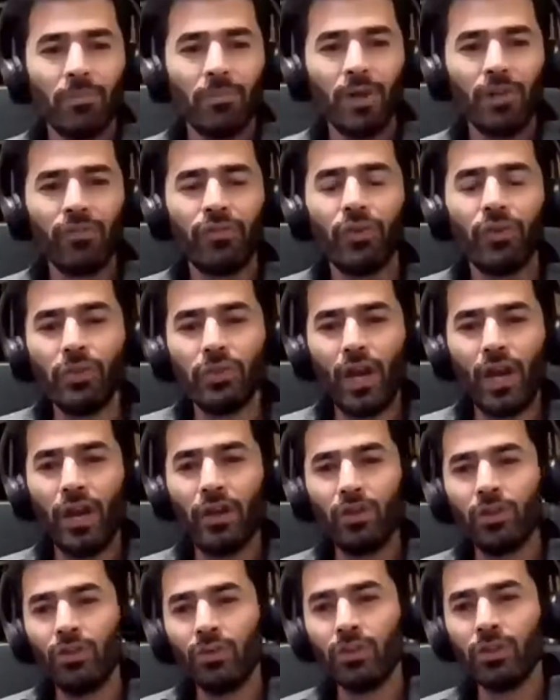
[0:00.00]
but if you try
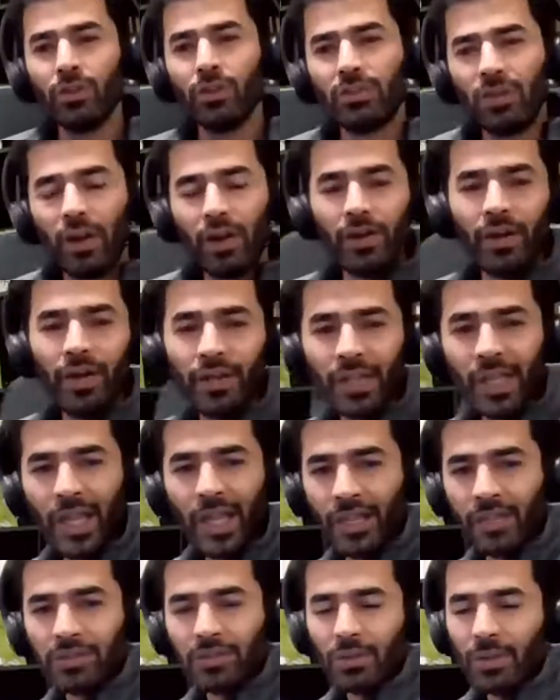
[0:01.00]
to do those 100
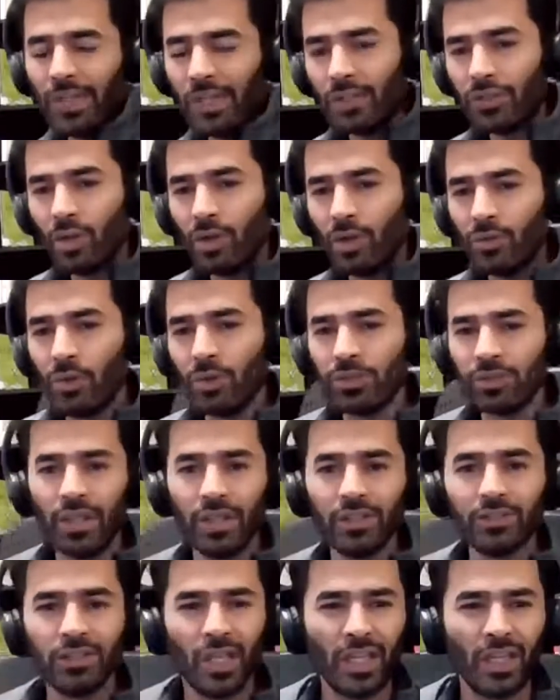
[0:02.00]
things, each of those
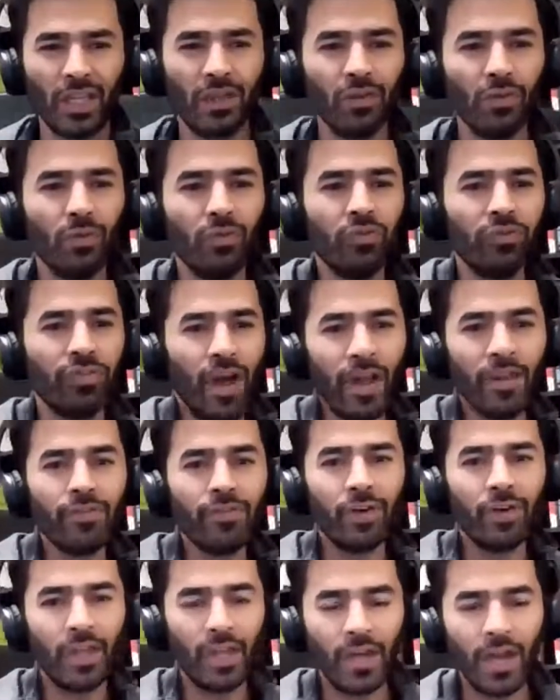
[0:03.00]
things taking you 5
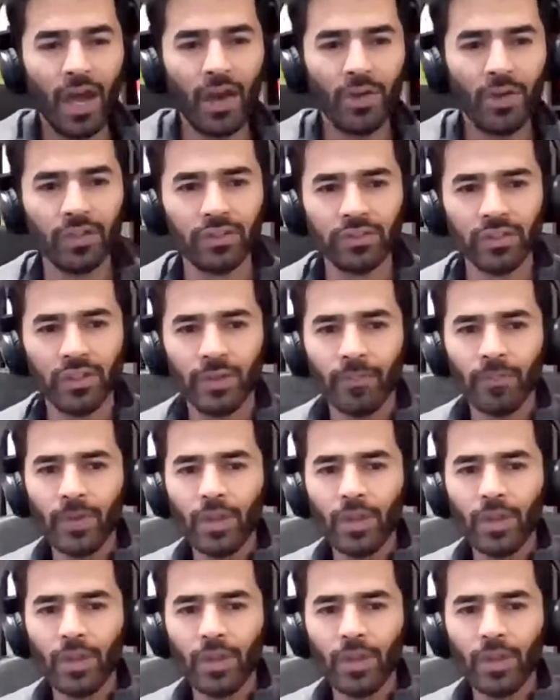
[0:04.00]
or 10 hours,